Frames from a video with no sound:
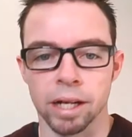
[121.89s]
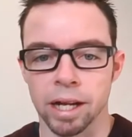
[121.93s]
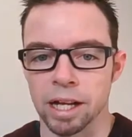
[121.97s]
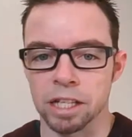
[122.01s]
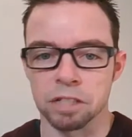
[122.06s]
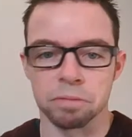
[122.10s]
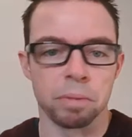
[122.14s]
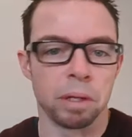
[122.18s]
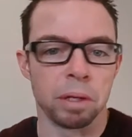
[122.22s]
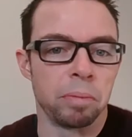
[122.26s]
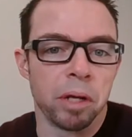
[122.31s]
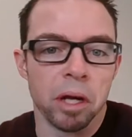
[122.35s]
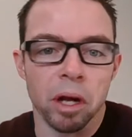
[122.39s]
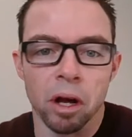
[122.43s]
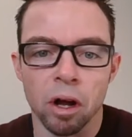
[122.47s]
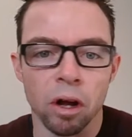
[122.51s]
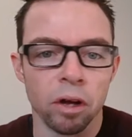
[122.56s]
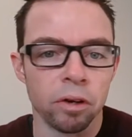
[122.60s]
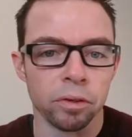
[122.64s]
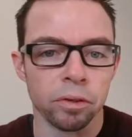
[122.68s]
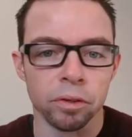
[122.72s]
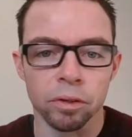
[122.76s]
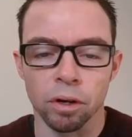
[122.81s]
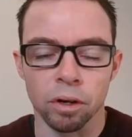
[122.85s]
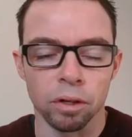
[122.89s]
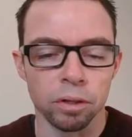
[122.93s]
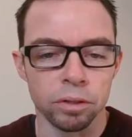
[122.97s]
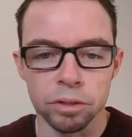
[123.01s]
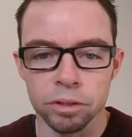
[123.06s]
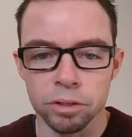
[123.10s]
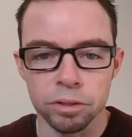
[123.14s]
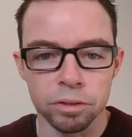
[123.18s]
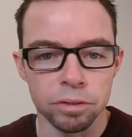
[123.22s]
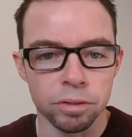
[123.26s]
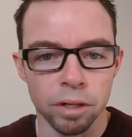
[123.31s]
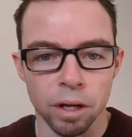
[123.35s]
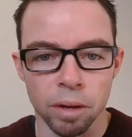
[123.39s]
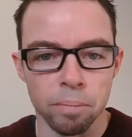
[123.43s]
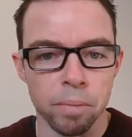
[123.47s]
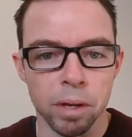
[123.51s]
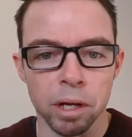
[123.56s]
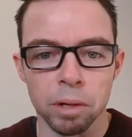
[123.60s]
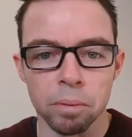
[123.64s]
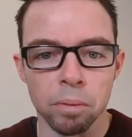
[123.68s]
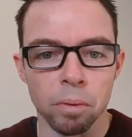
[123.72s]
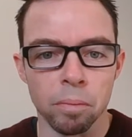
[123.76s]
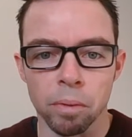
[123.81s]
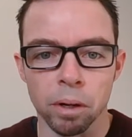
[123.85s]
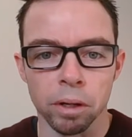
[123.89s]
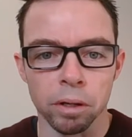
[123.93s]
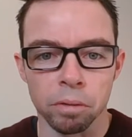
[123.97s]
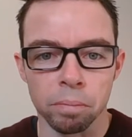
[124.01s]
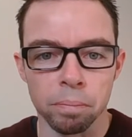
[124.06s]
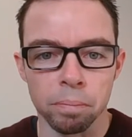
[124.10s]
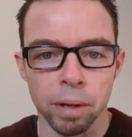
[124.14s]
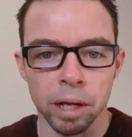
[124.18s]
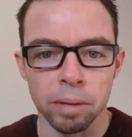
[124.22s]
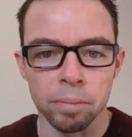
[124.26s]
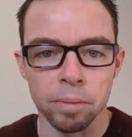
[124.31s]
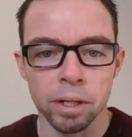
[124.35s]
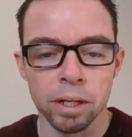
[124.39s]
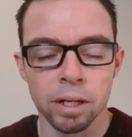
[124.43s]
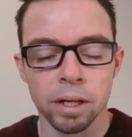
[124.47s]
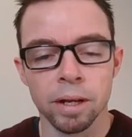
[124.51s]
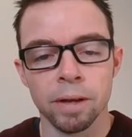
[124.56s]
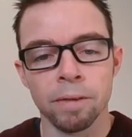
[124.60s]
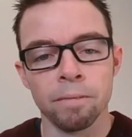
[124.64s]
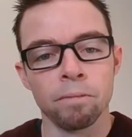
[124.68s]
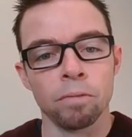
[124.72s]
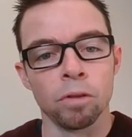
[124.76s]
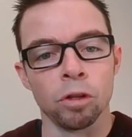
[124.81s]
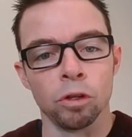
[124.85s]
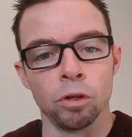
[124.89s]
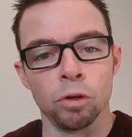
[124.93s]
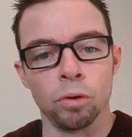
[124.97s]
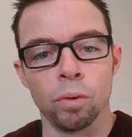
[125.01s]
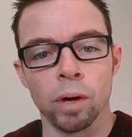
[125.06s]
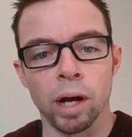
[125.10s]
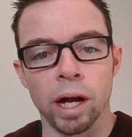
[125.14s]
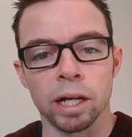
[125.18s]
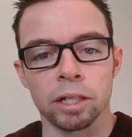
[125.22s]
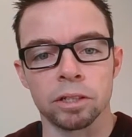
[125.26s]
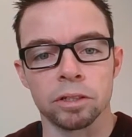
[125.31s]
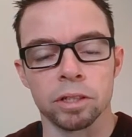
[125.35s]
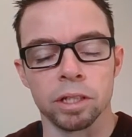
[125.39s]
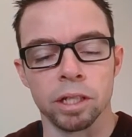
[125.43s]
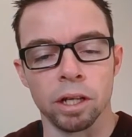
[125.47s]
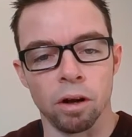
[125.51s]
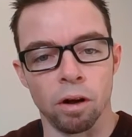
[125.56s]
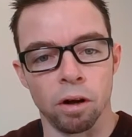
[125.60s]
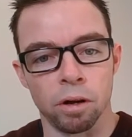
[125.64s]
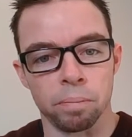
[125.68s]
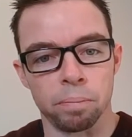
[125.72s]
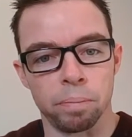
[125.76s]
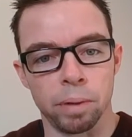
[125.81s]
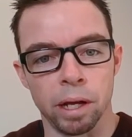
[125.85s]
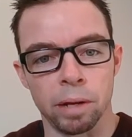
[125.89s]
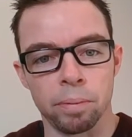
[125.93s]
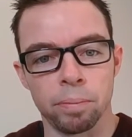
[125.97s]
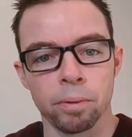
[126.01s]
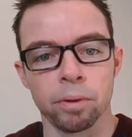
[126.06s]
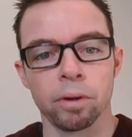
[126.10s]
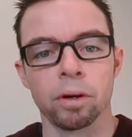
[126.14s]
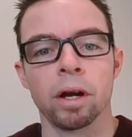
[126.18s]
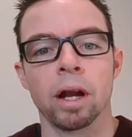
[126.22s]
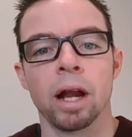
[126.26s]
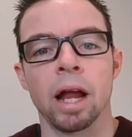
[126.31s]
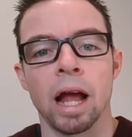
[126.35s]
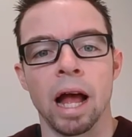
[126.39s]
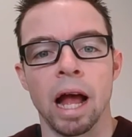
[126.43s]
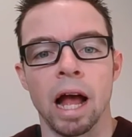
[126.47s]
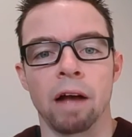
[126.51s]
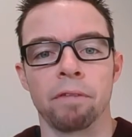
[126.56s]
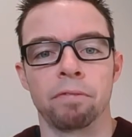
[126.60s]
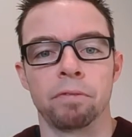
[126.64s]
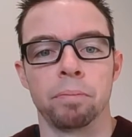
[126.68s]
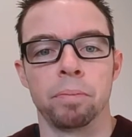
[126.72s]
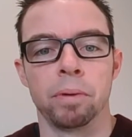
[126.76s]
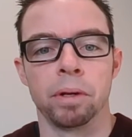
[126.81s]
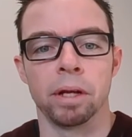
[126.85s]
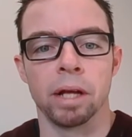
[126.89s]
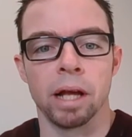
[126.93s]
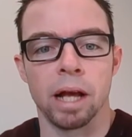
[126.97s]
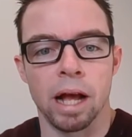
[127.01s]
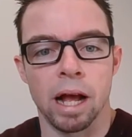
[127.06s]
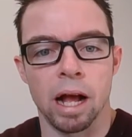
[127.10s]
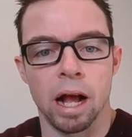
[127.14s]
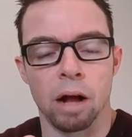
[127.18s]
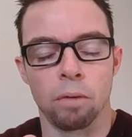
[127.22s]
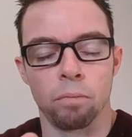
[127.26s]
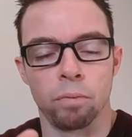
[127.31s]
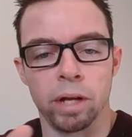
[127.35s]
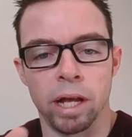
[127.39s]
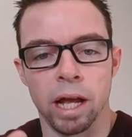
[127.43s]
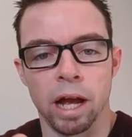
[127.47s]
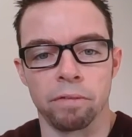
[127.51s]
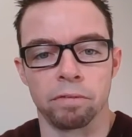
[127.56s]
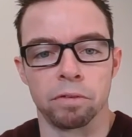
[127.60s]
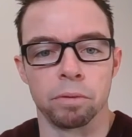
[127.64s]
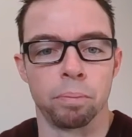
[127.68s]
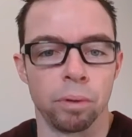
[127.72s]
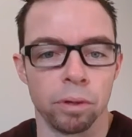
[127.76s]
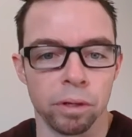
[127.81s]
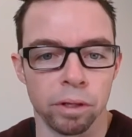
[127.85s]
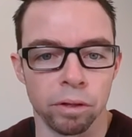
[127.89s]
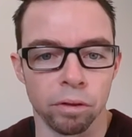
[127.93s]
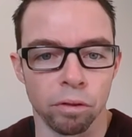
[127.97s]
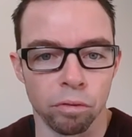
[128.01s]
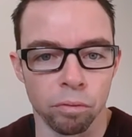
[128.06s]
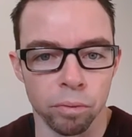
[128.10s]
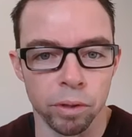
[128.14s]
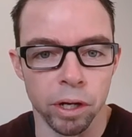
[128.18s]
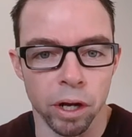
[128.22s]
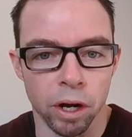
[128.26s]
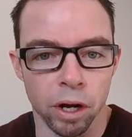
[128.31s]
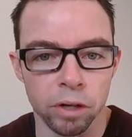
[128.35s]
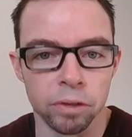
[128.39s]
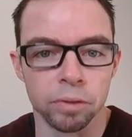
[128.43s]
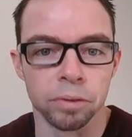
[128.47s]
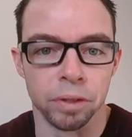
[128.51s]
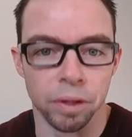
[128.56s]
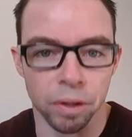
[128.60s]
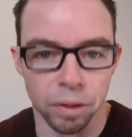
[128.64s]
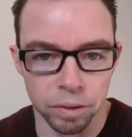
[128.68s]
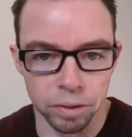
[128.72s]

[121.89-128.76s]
has maybe $100 a minimum month payment, you actually on paper we have to put in $300.